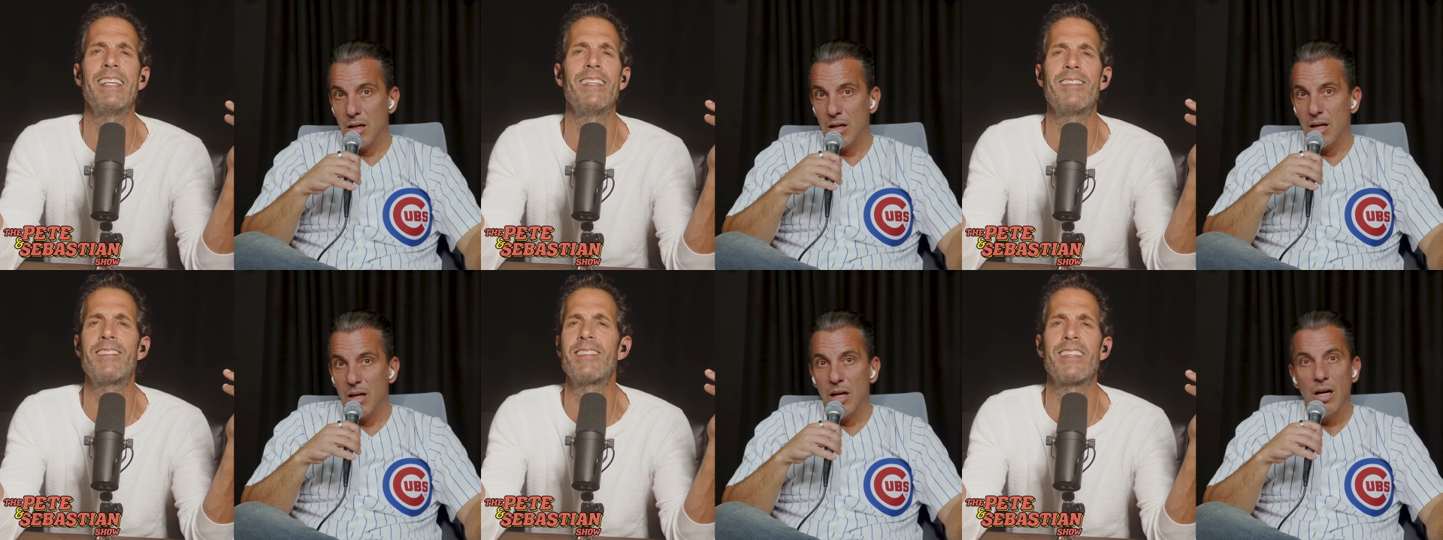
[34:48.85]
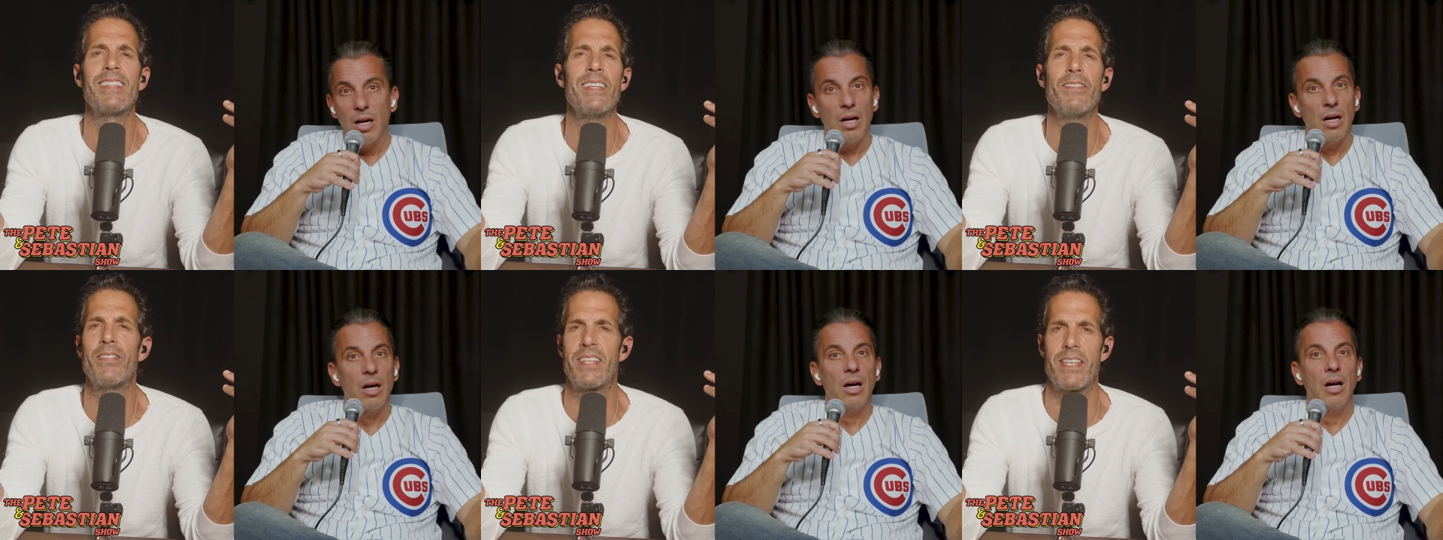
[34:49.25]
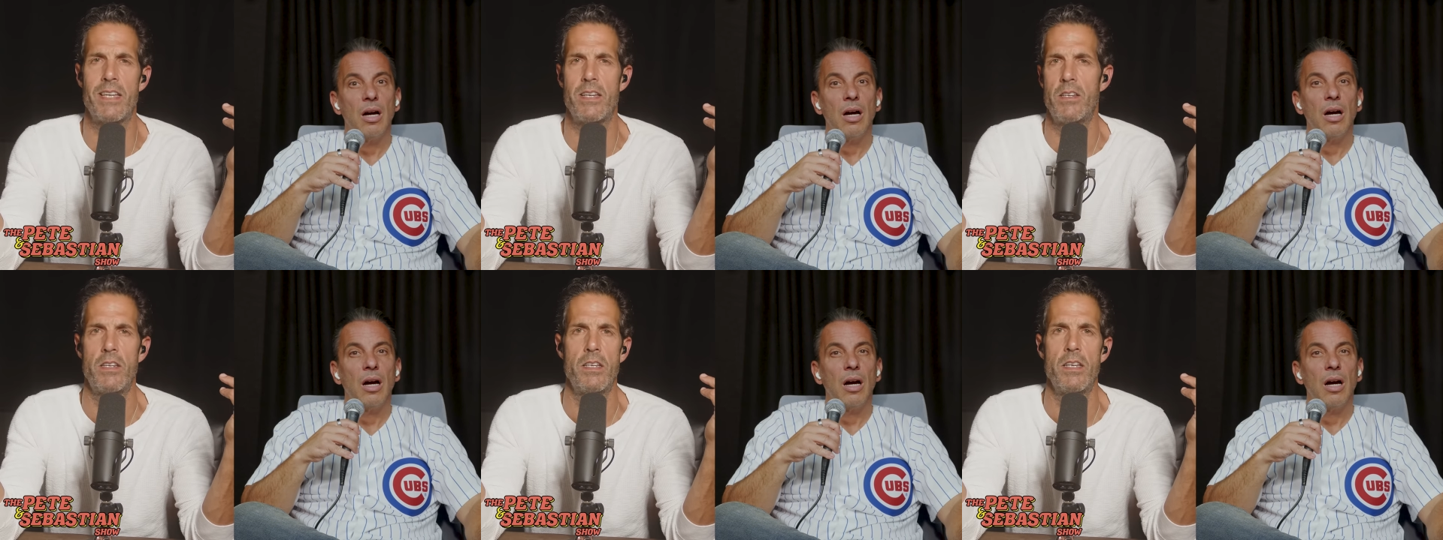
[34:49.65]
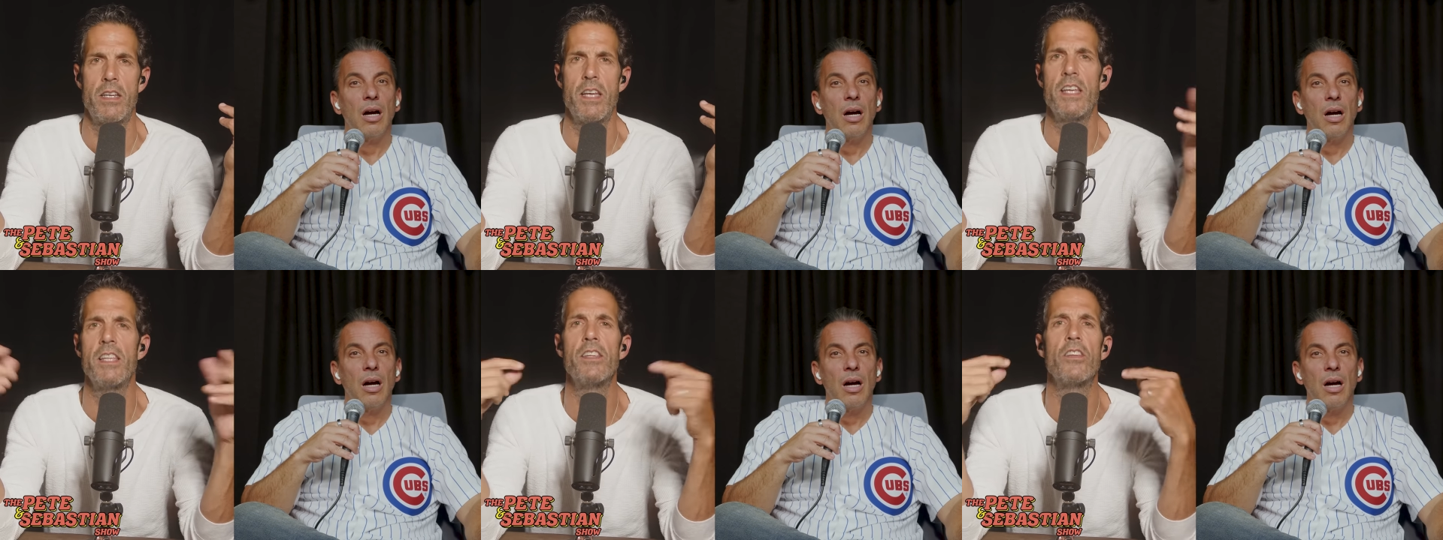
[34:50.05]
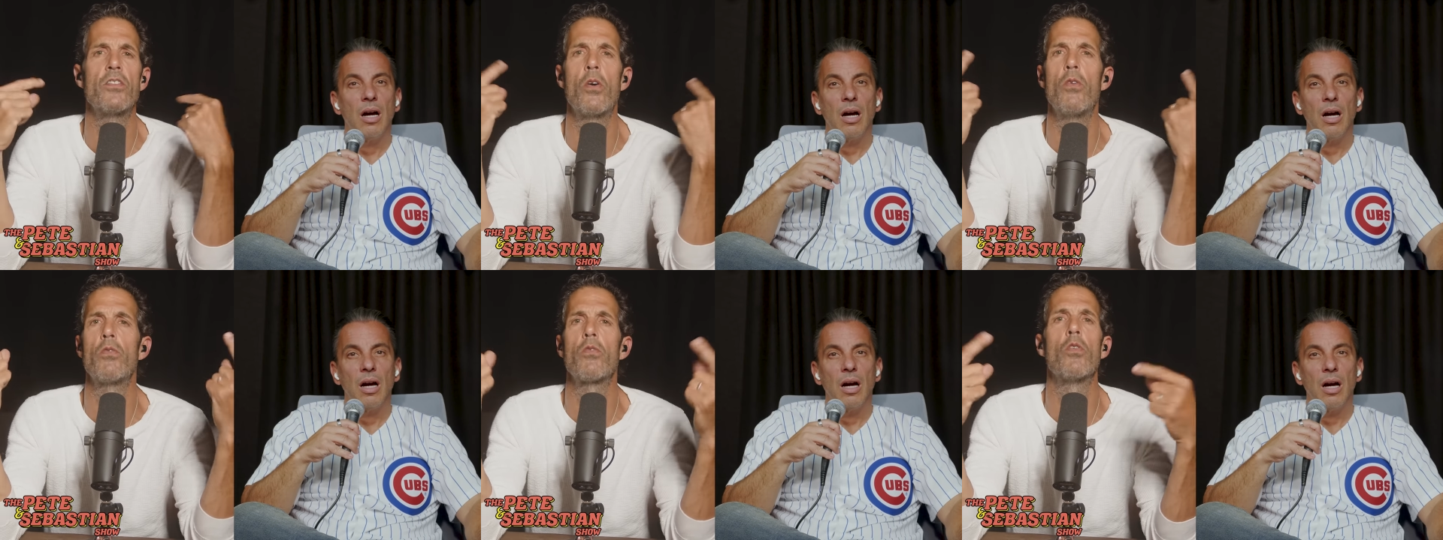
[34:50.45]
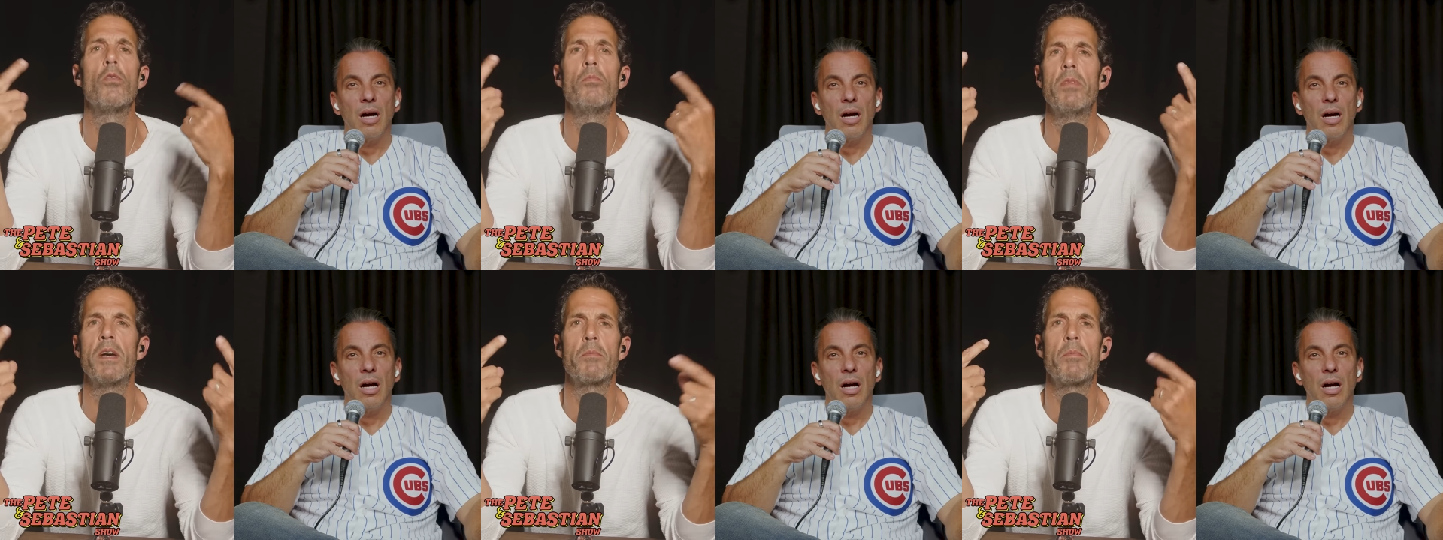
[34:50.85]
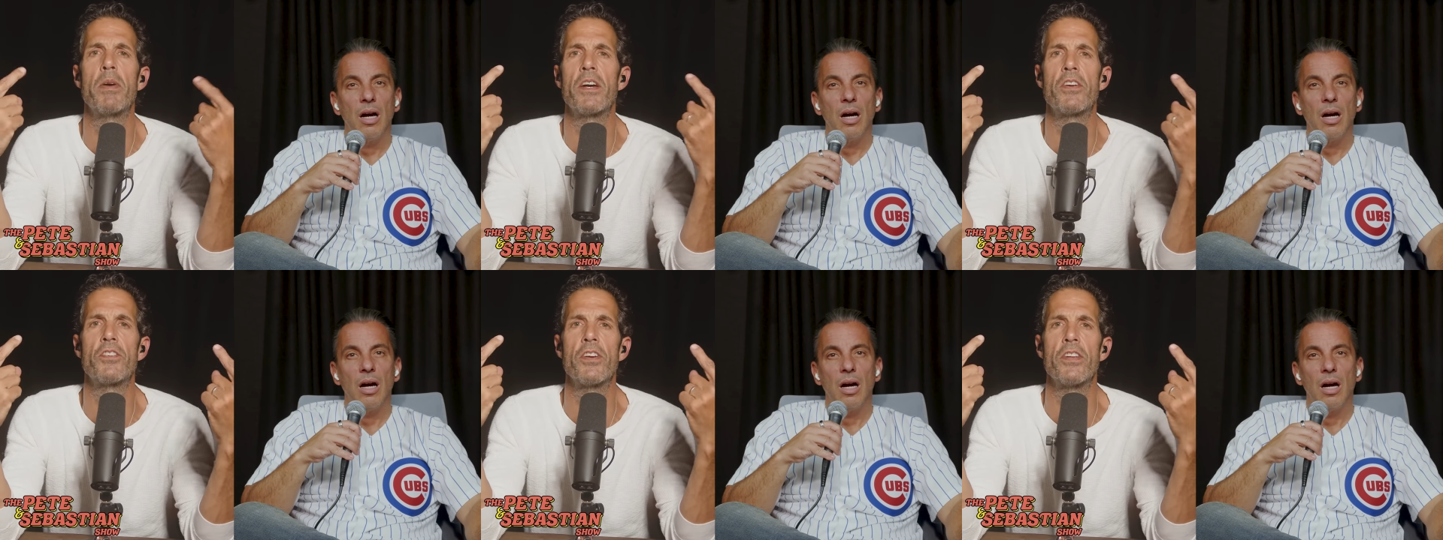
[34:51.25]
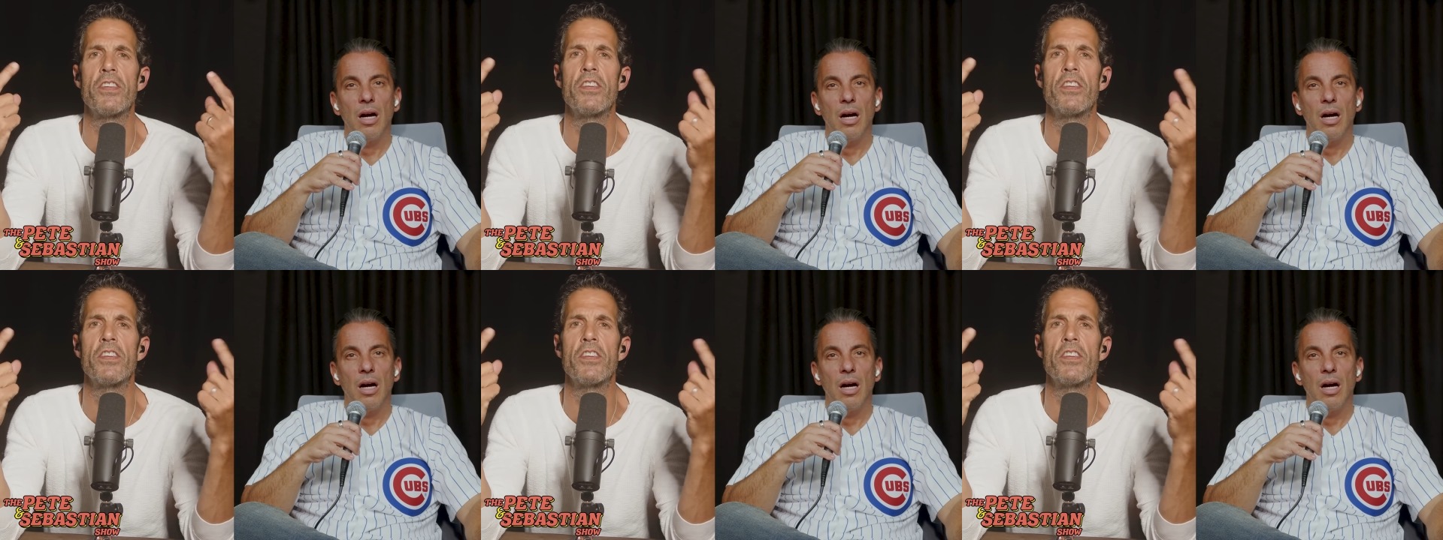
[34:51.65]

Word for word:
Speaker 1: insignificant in this overall big picture.